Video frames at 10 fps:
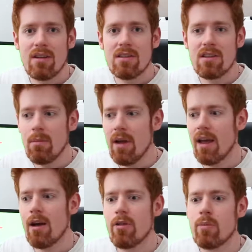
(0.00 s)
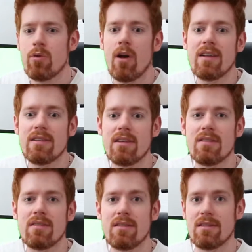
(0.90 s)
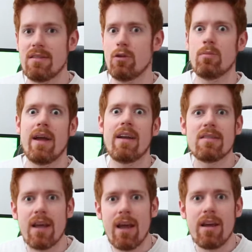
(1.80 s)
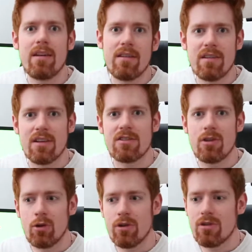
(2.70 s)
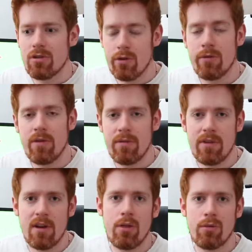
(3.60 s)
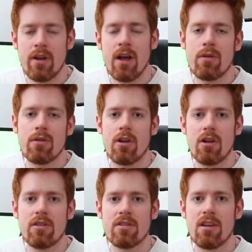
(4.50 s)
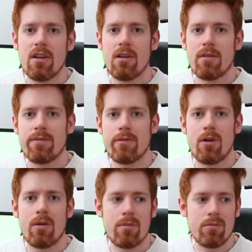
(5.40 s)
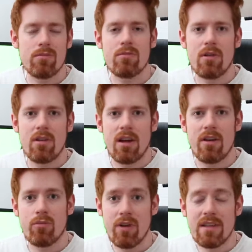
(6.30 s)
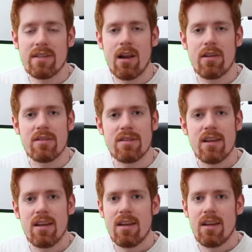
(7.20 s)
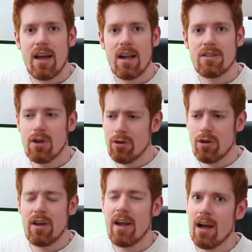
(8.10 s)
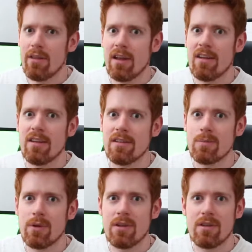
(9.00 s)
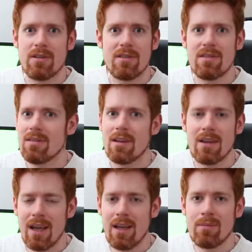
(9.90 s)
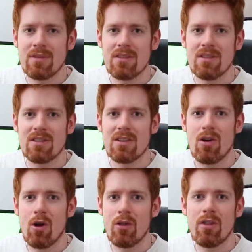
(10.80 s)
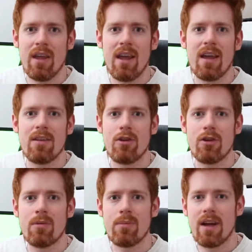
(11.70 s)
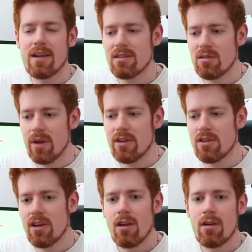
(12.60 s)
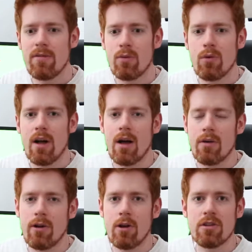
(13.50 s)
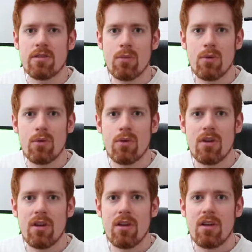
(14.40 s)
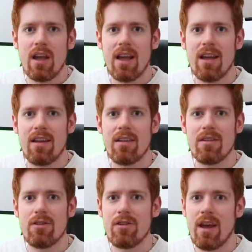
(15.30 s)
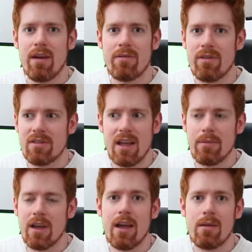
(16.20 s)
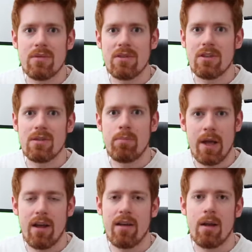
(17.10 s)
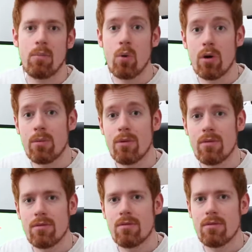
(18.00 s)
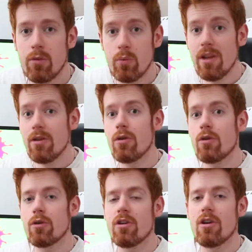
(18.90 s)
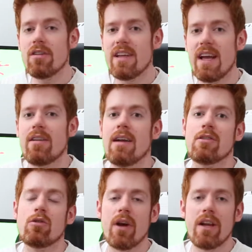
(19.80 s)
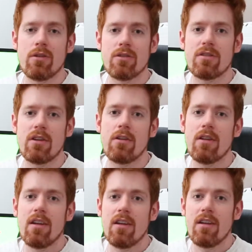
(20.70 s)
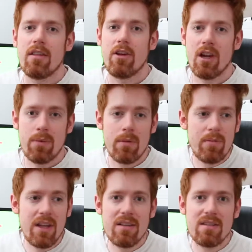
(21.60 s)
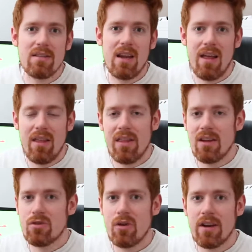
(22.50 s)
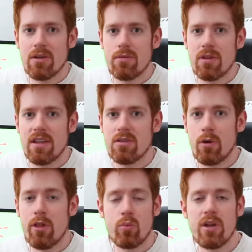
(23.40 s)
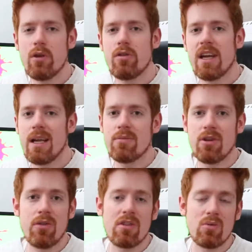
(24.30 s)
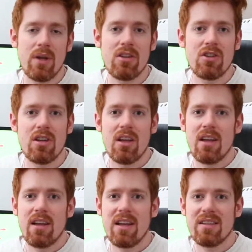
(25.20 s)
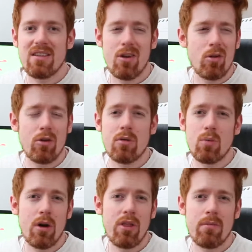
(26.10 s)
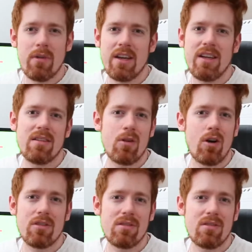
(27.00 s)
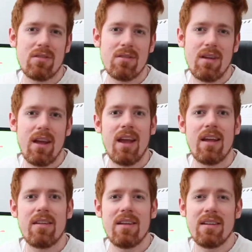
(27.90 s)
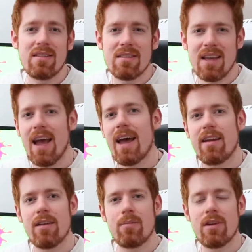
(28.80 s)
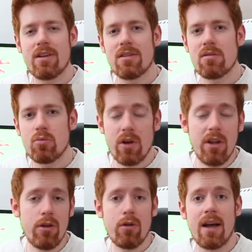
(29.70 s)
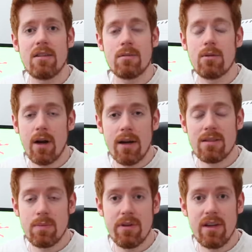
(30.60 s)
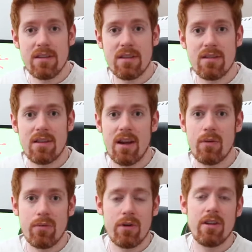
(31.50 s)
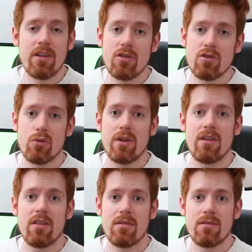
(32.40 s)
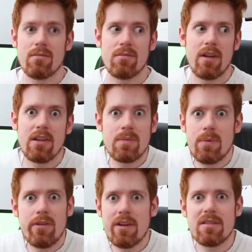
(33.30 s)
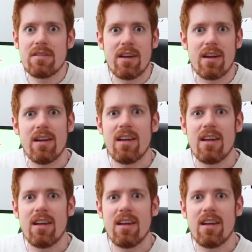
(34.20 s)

Somehow the price has still maintained a solid $250 to $300 from resellers, and I don't know how that is because the games are just not there. You can buy a Switch for $100 more and you'd have the same games, just better and portable. The Wii U could have gone down as a great console. The only problem is, now that they're trying to release all the Wii U games on the Switch, it's no longer worth the money it costs. And it's sad, because the Wii U had some great experiences that I really enjoyed experiencing.